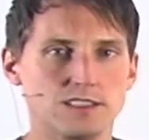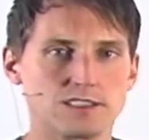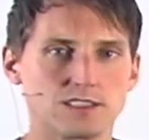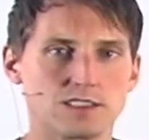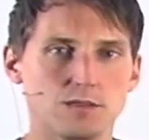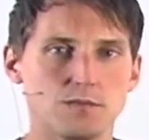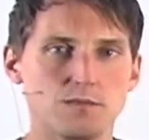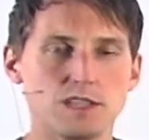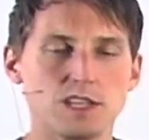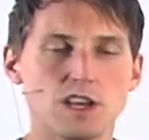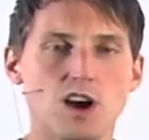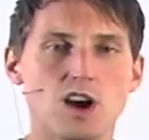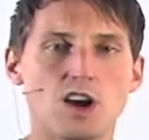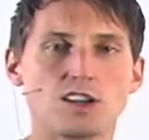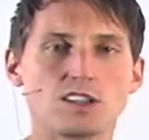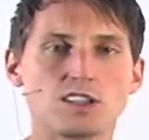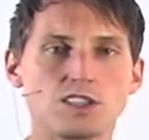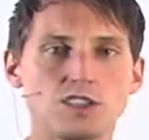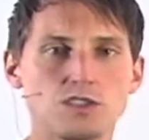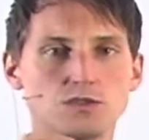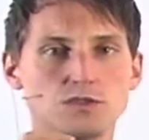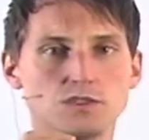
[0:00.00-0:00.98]
So
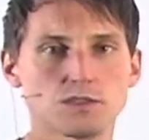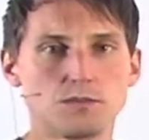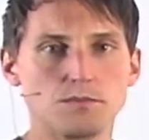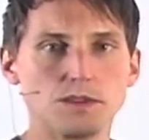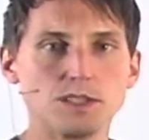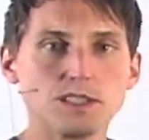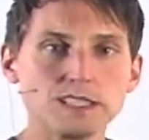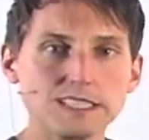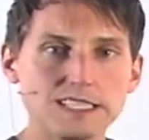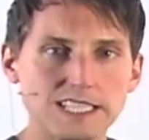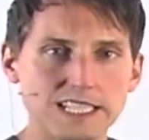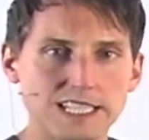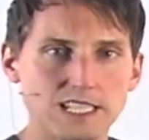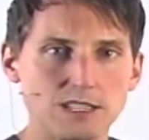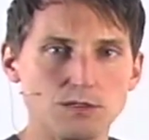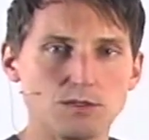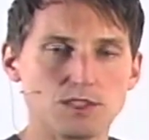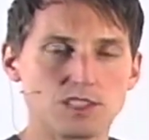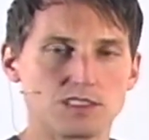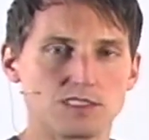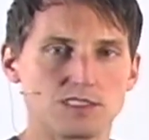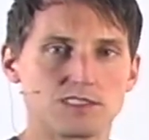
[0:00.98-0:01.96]
beyond usability,
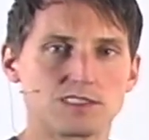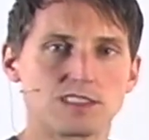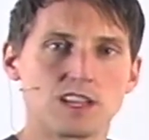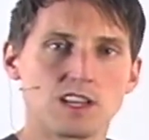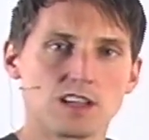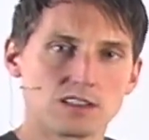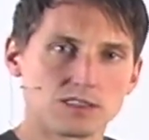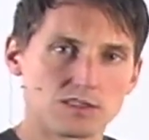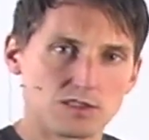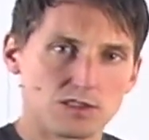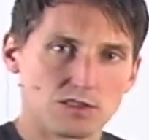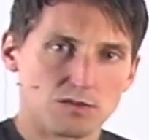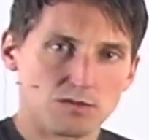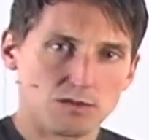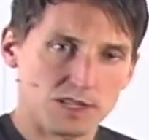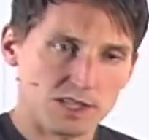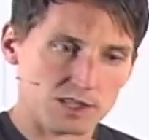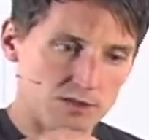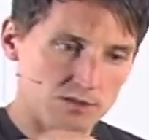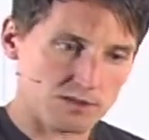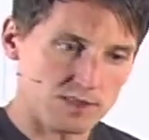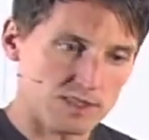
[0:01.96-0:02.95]
which is sort of
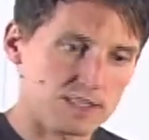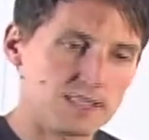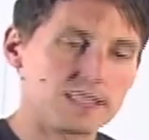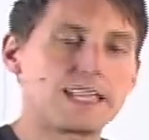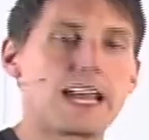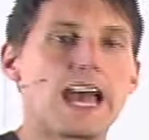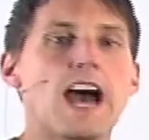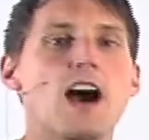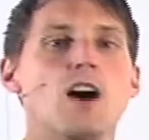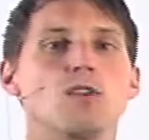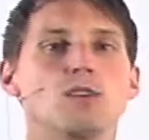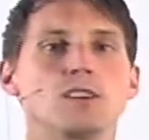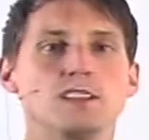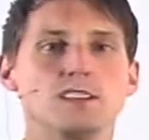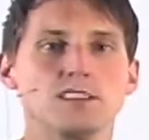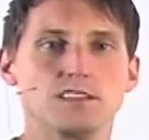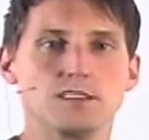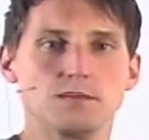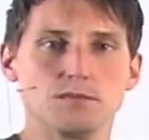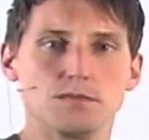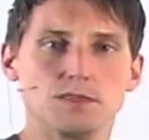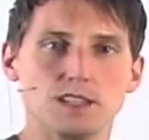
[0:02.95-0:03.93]
when you're down
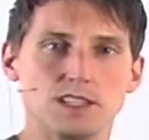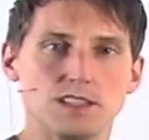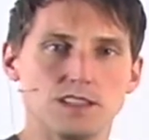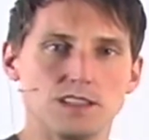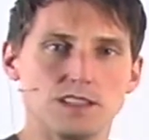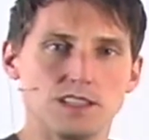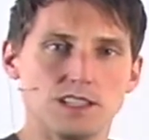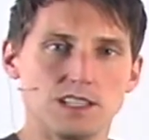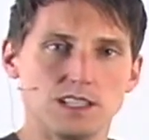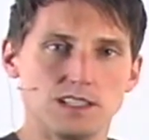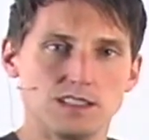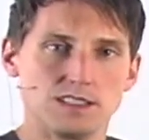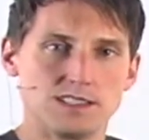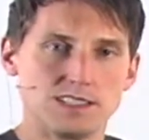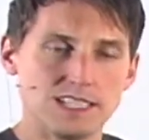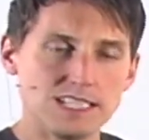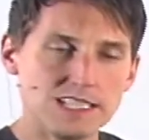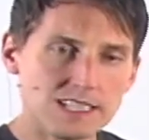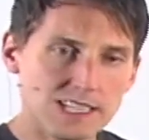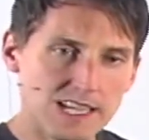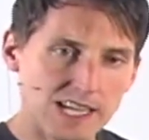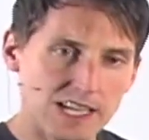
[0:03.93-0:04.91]
in the
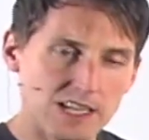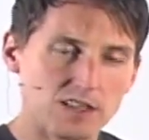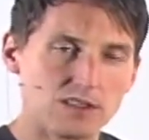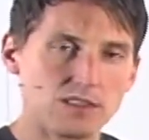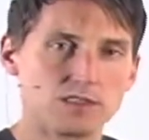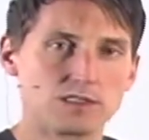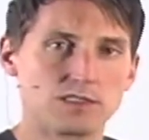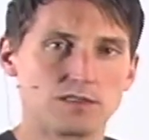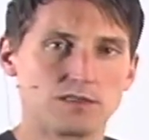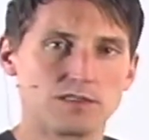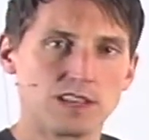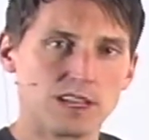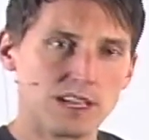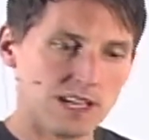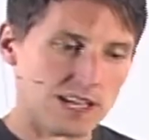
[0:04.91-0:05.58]
details of